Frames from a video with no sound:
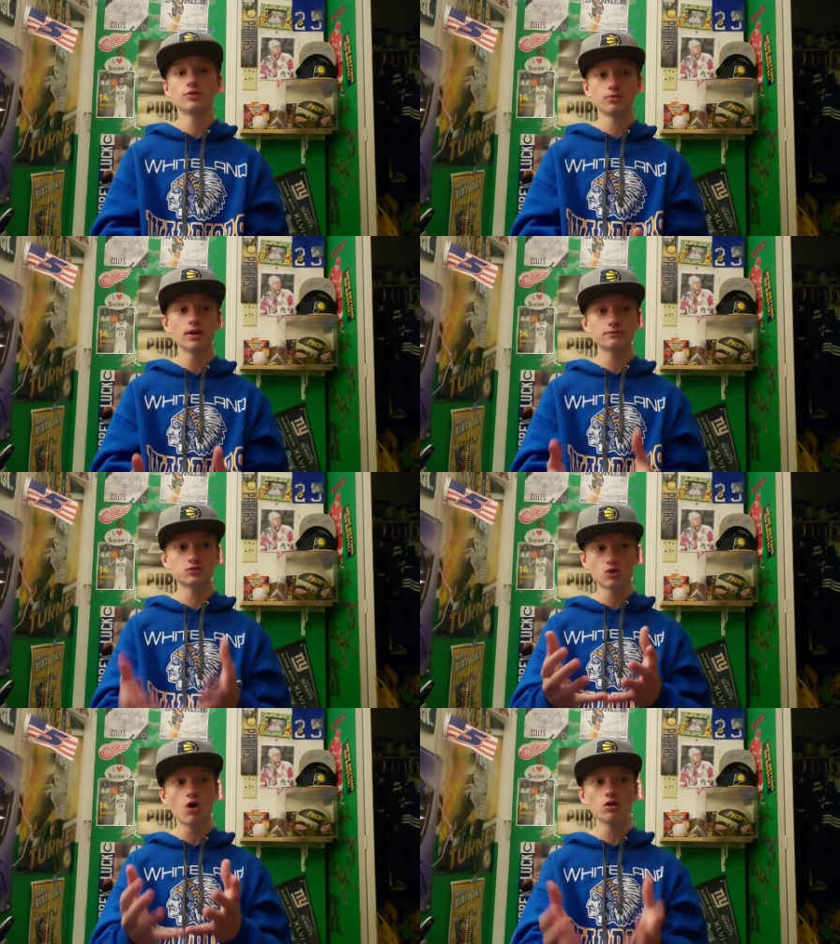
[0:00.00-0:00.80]
the
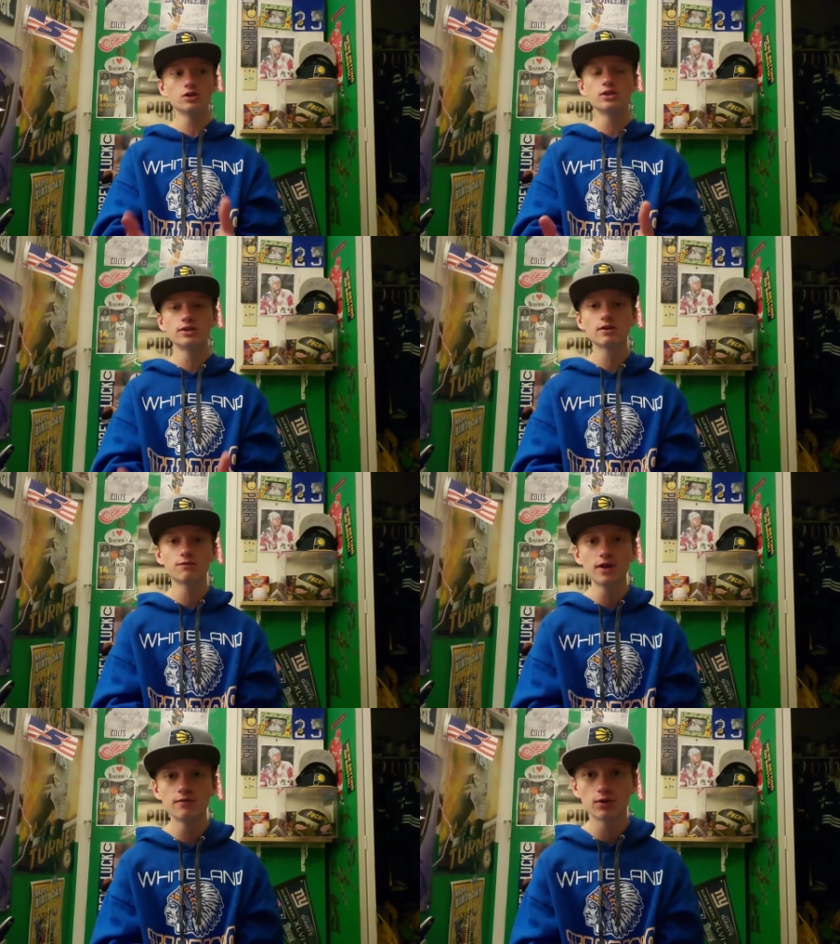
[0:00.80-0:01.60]
refs call it in their
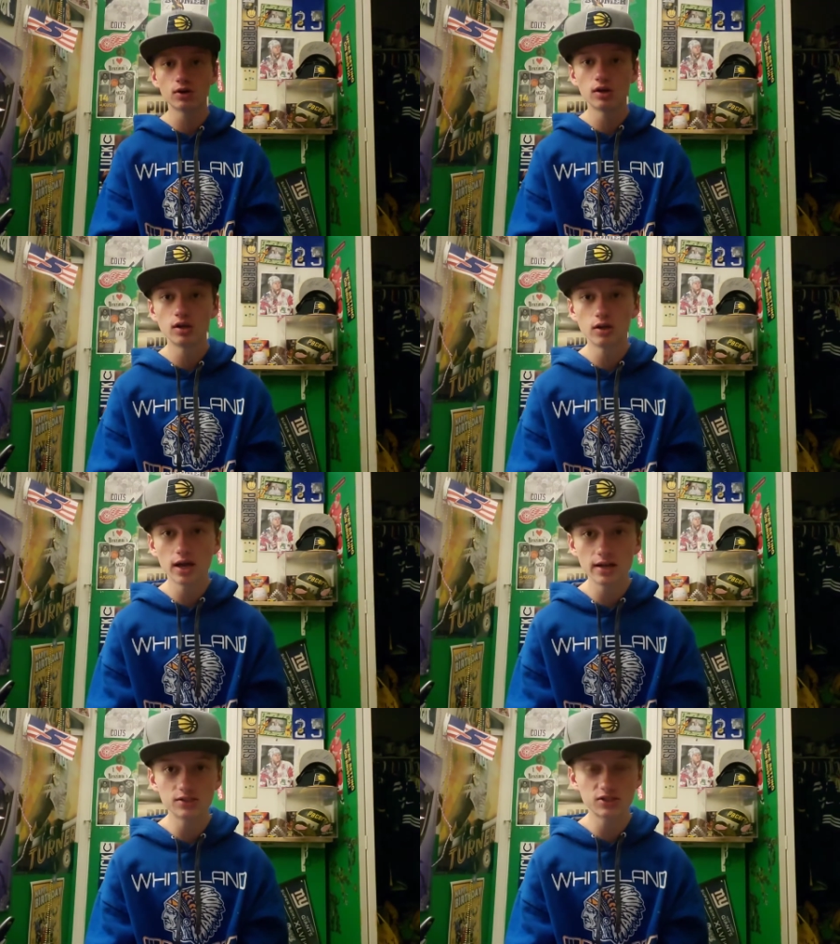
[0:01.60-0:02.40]
favor.
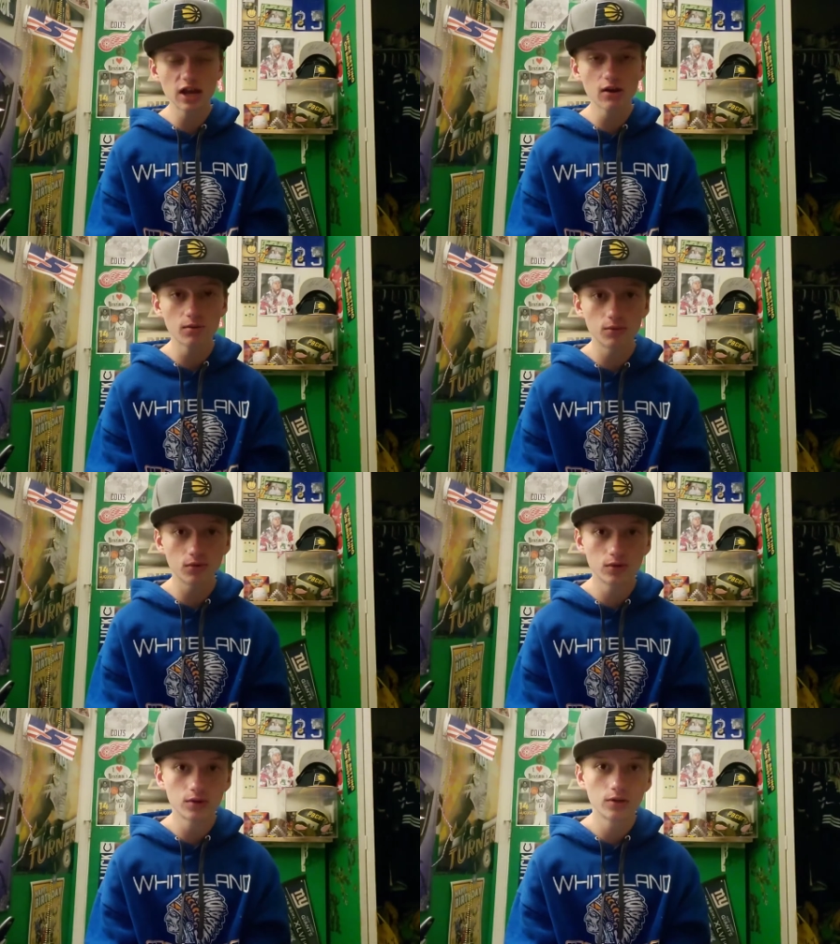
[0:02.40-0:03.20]
And it's terrible.